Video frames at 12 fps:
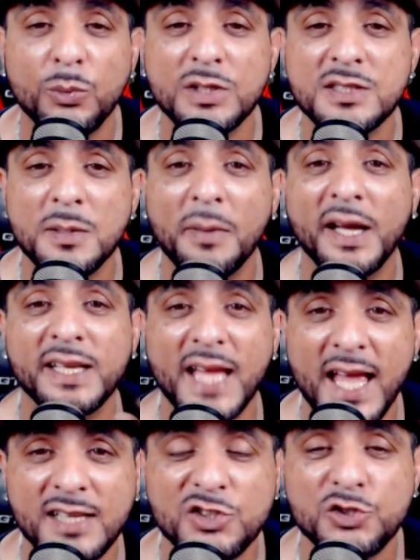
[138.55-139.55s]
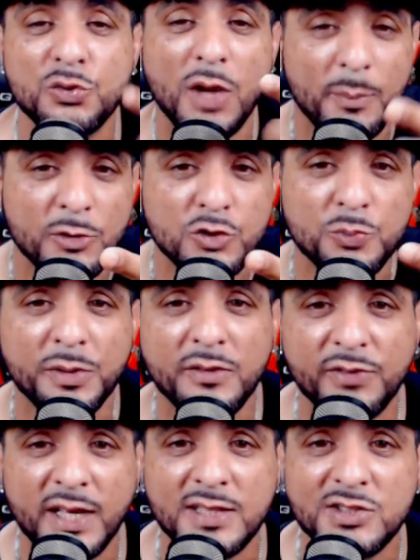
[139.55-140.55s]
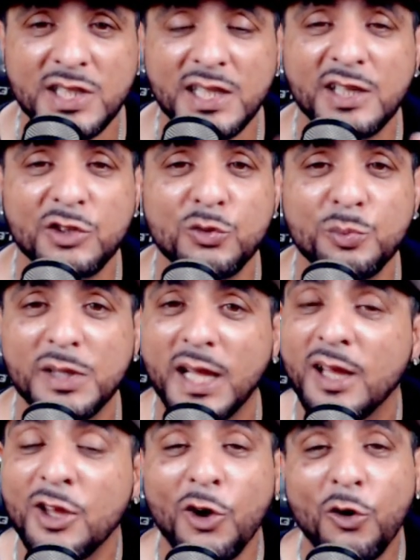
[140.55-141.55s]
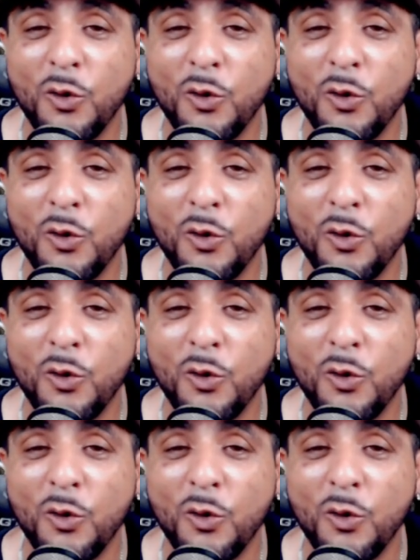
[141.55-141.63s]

When somebody asks you how much you pay for that chain, and you be like,